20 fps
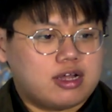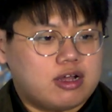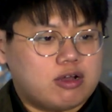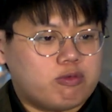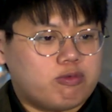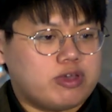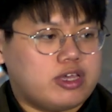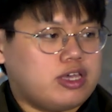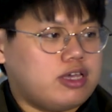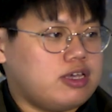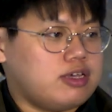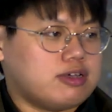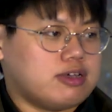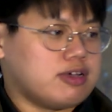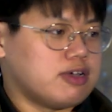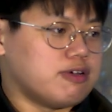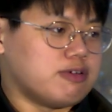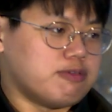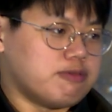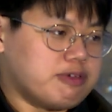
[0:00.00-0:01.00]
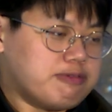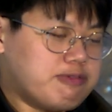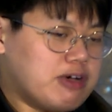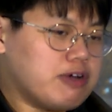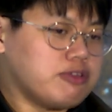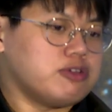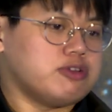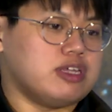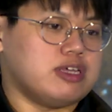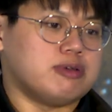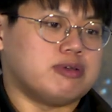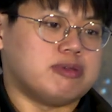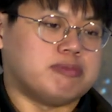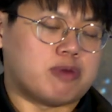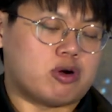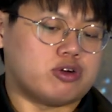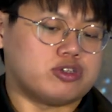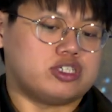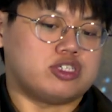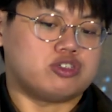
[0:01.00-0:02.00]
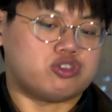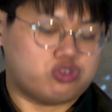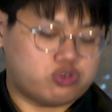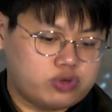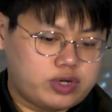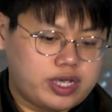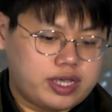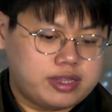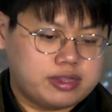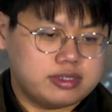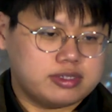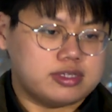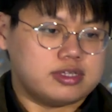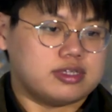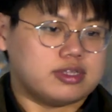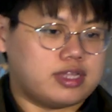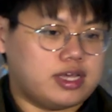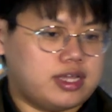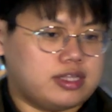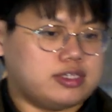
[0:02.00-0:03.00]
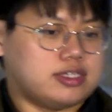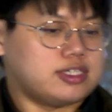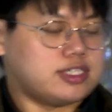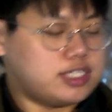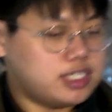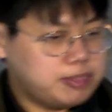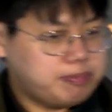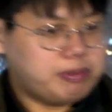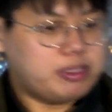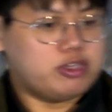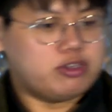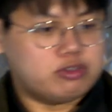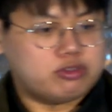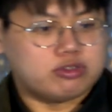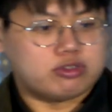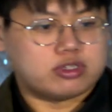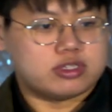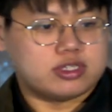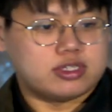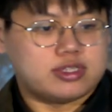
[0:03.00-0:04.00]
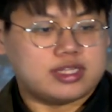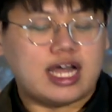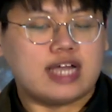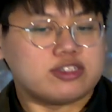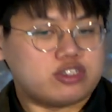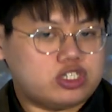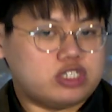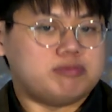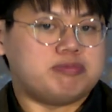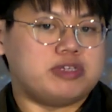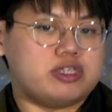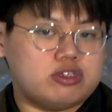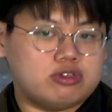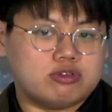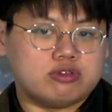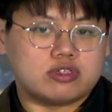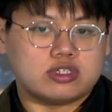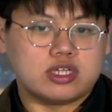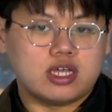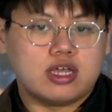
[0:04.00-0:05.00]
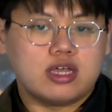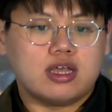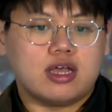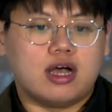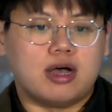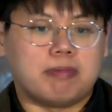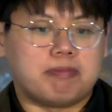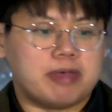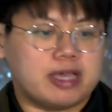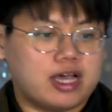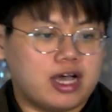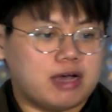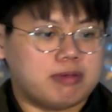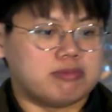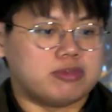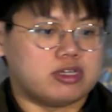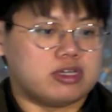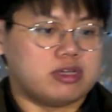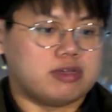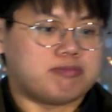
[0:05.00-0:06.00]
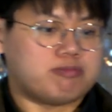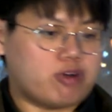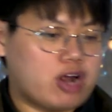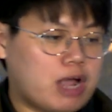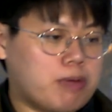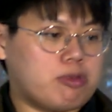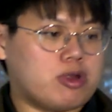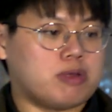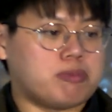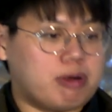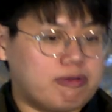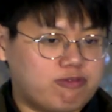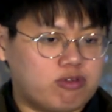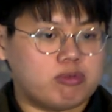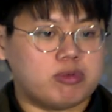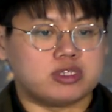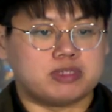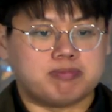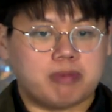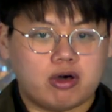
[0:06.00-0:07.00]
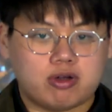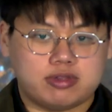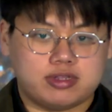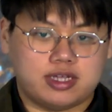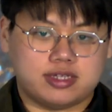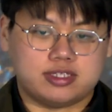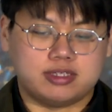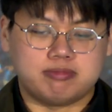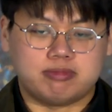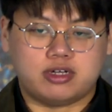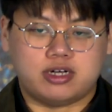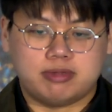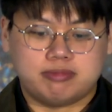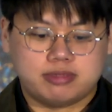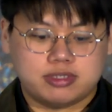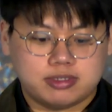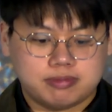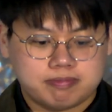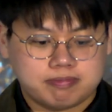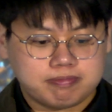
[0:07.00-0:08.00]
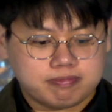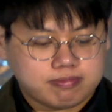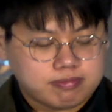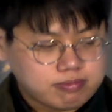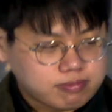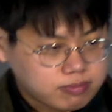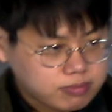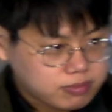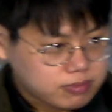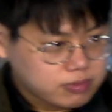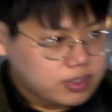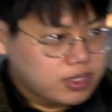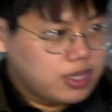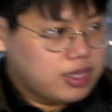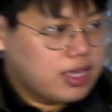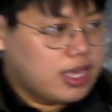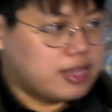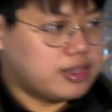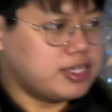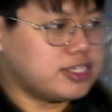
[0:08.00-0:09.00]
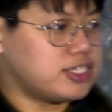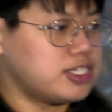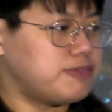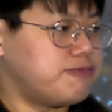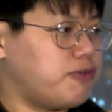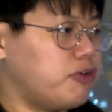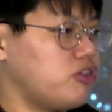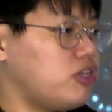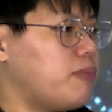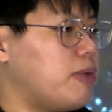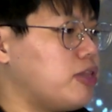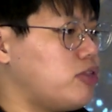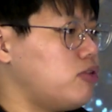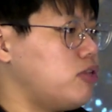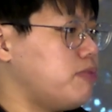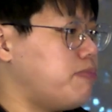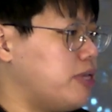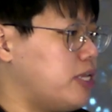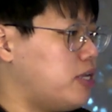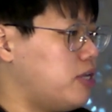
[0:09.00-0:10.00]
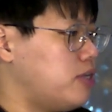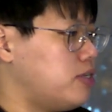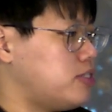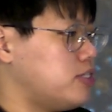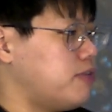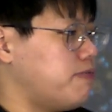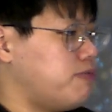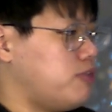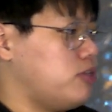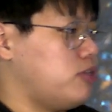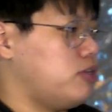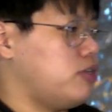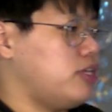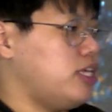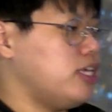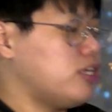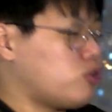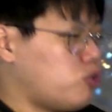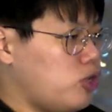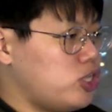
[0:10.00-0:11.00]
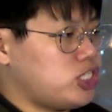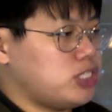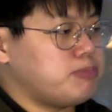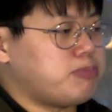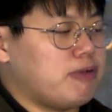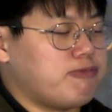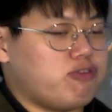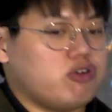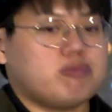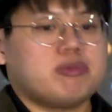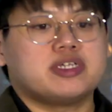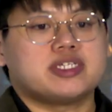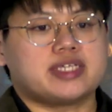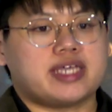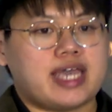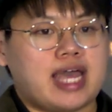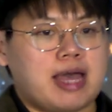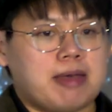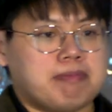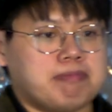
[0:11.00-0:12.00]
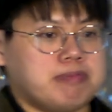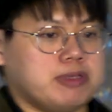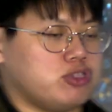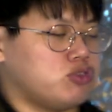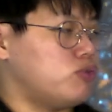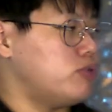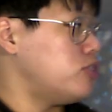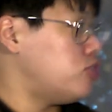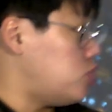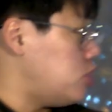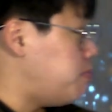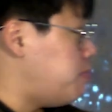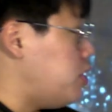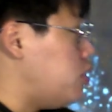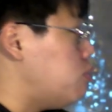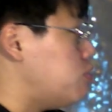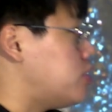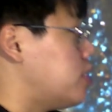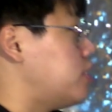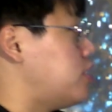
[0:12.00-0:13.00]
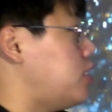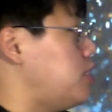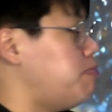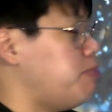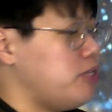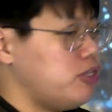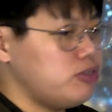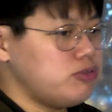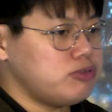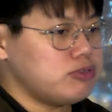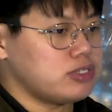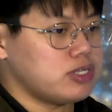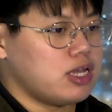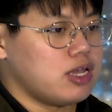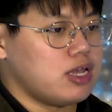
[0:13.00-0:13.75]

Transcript: we found an emerging trend that CPUs, not GPUs, become the primary performance bottleneck sometimes. And this is fundamentally because of the increasing performance gap between GPUs and CPUs.